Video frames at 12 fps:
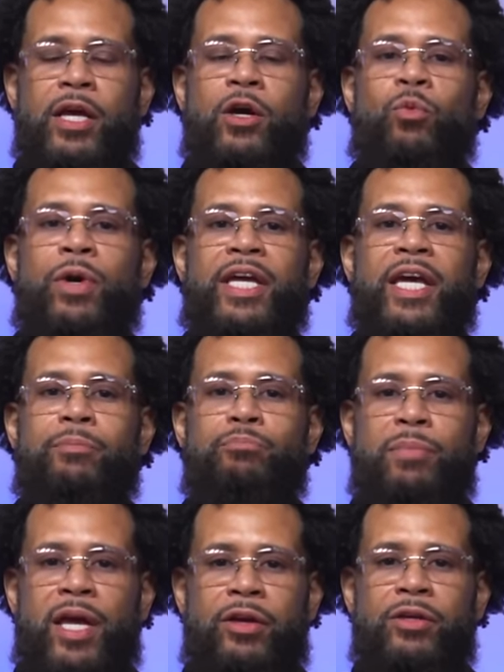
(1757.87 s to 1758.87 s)
We get
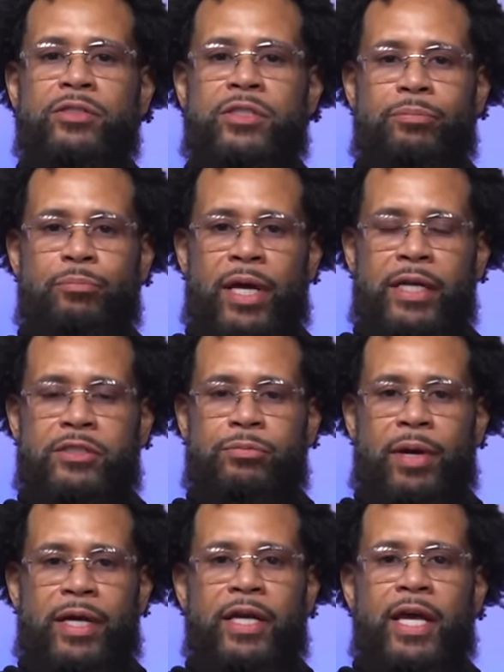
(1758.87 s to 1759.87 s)
millions in minutes,
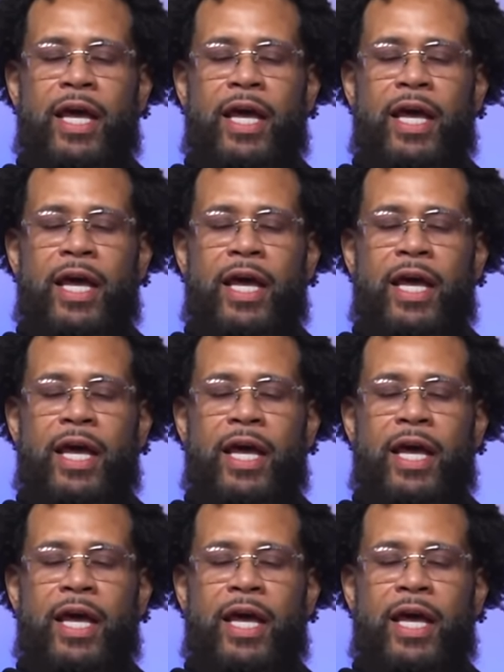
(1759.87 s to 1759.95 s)
man.